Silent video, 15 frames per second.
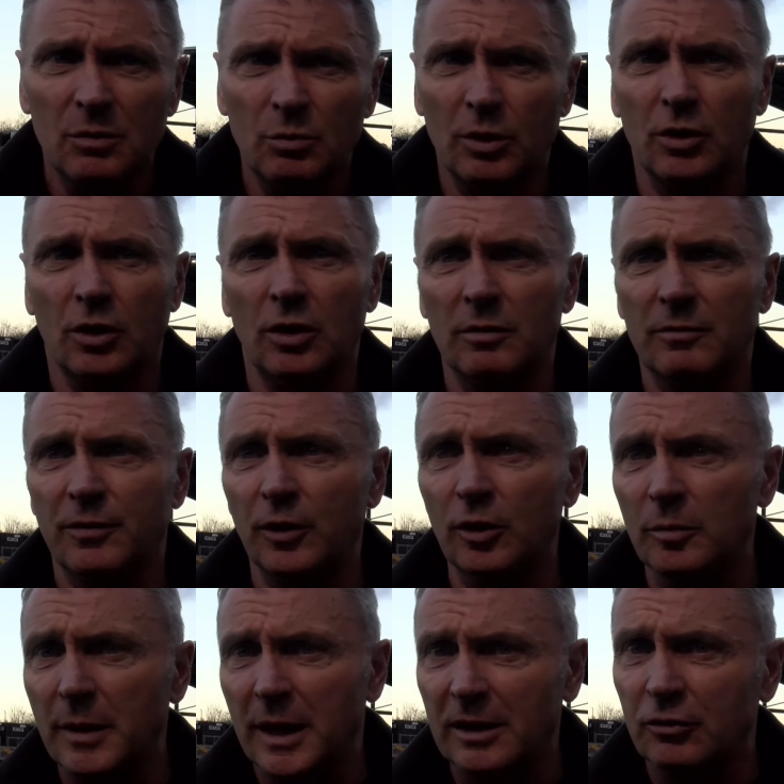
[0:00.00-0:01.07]
We got
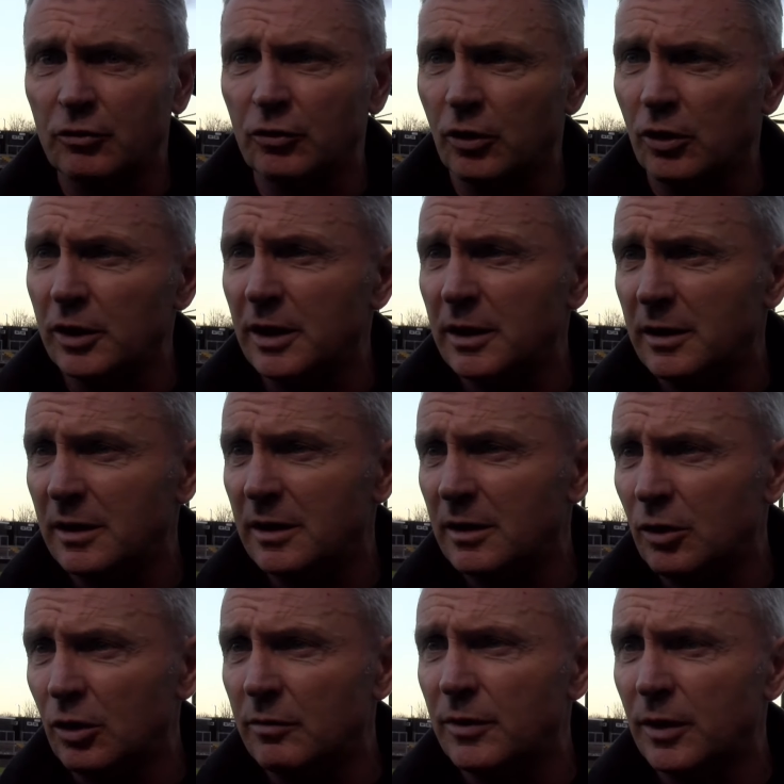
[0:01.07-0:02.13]
fullbacks joining in
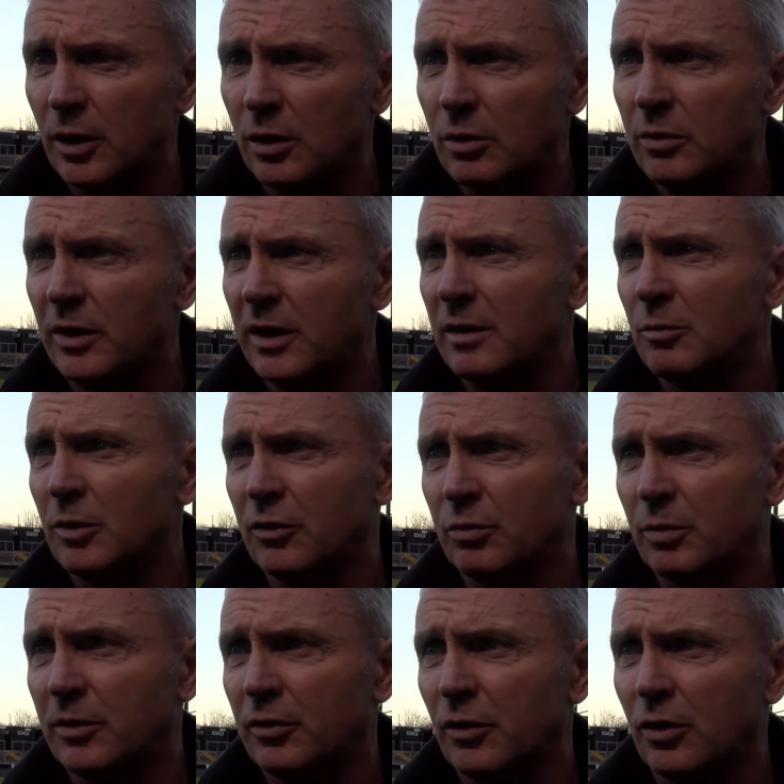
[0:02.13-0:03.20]
and overloading,
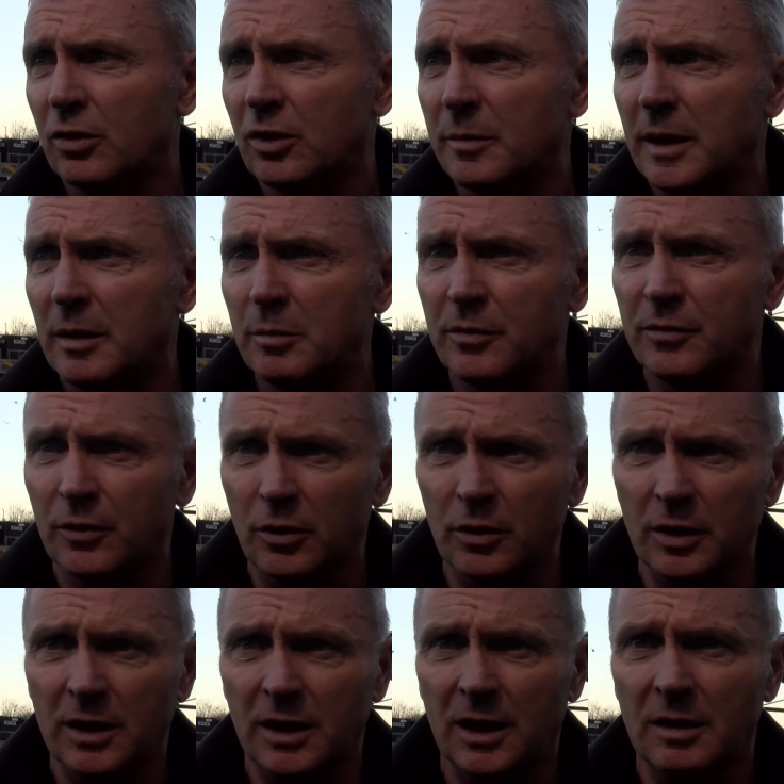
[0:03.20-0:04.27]
which we talked about before
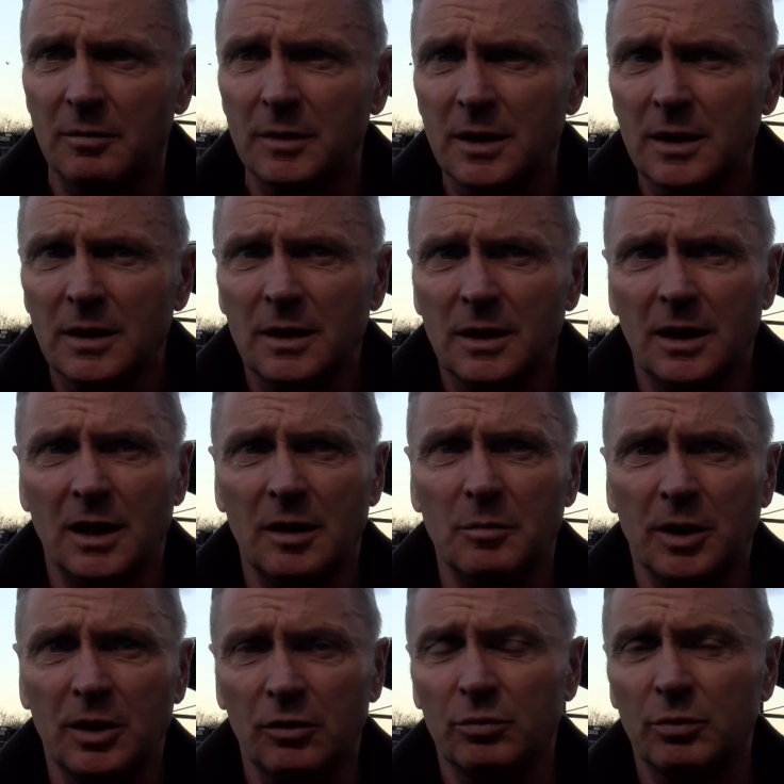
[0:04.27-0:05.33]
the game,
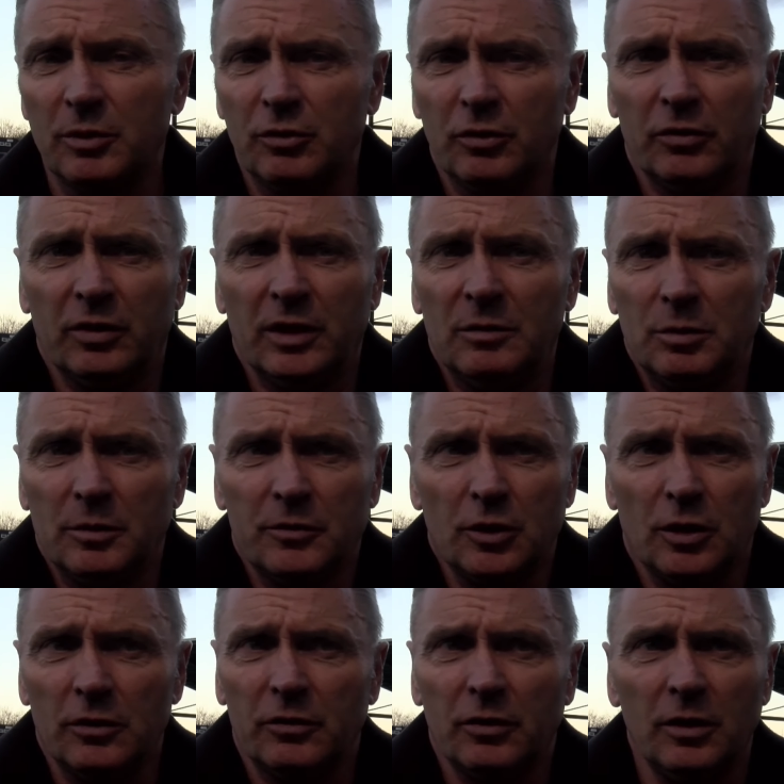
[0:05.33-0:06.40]
because we just said we've
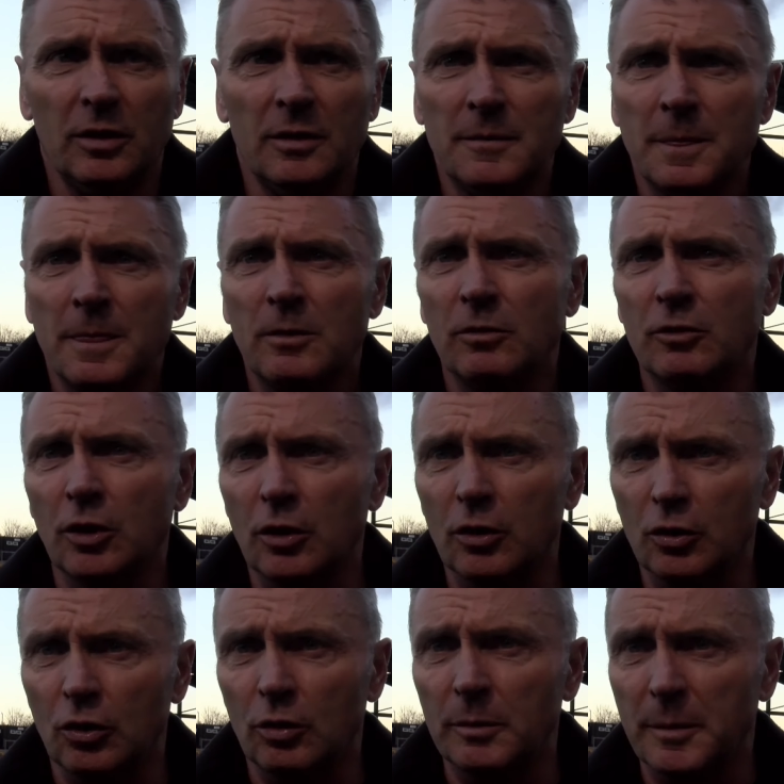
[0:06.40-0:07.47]
got to
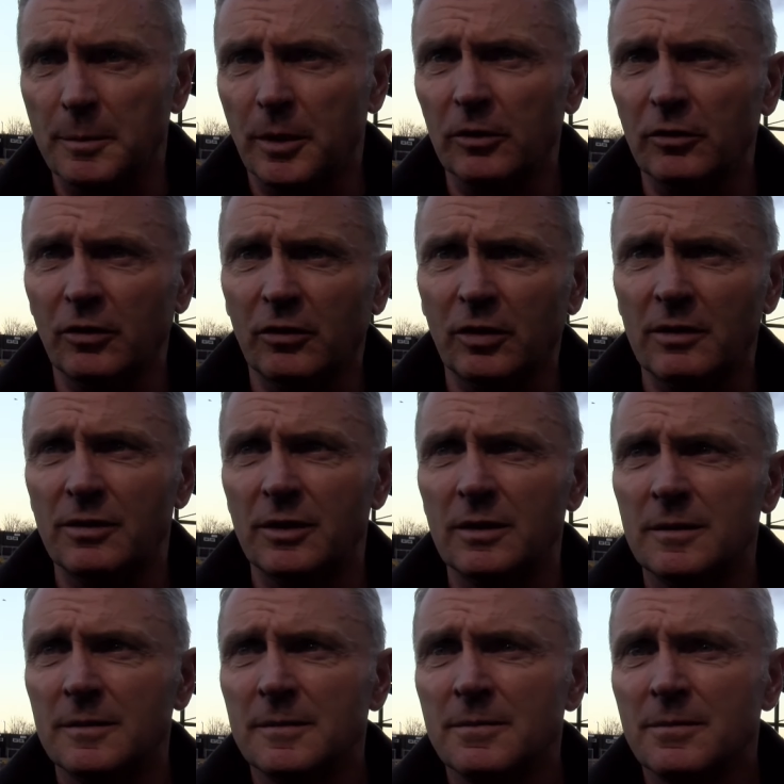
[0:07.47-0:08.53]
go and be positive. And
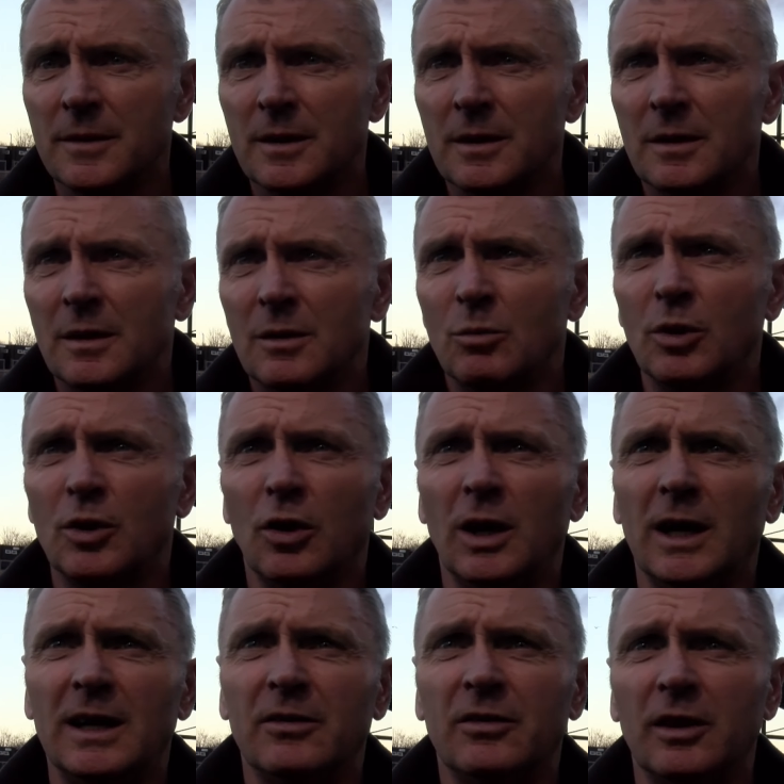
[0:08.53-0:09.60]
we
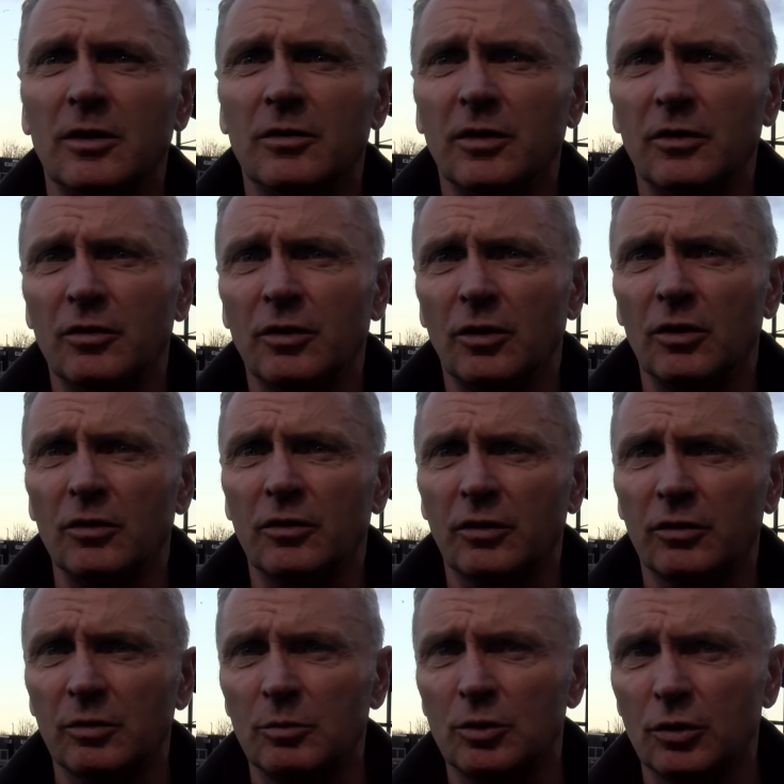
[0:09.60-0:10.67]
got ourselves onto
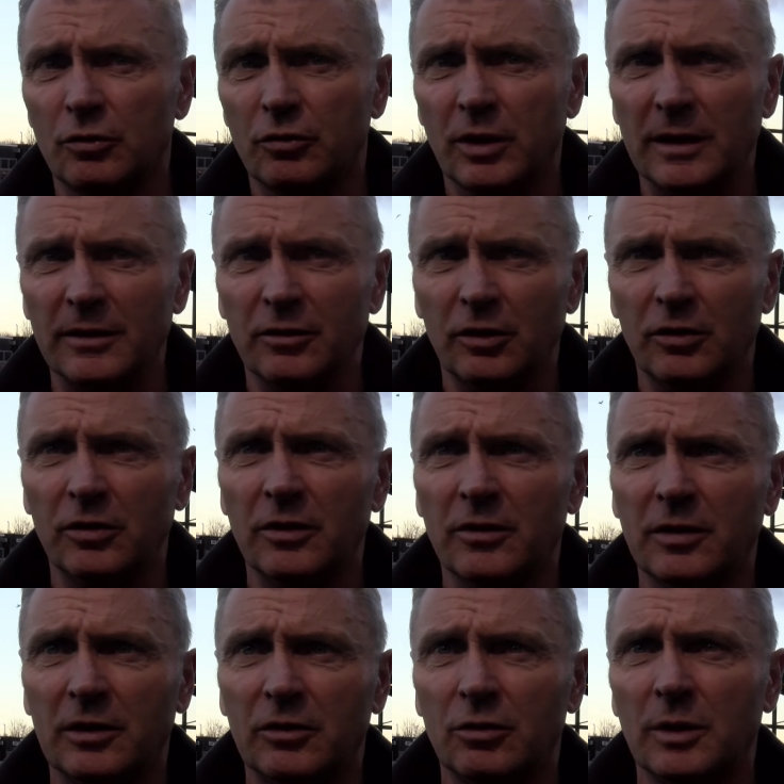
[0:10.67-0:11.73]
some good transition
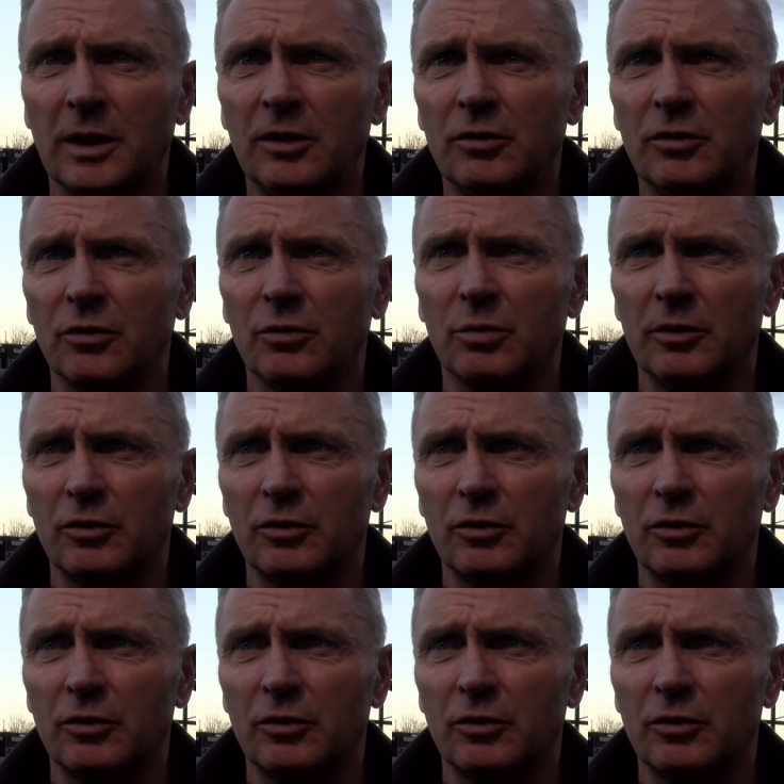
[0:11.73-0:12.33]
situations with